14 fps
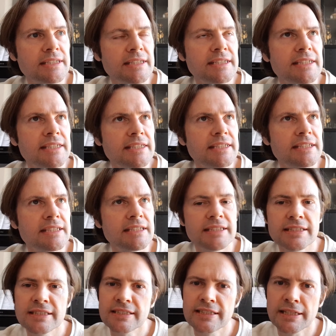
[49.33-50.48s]

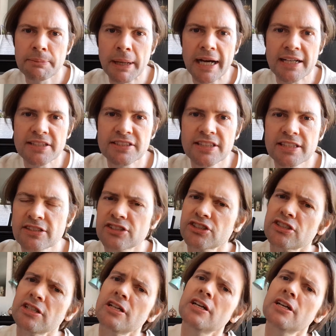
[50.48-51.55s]
in the past tense,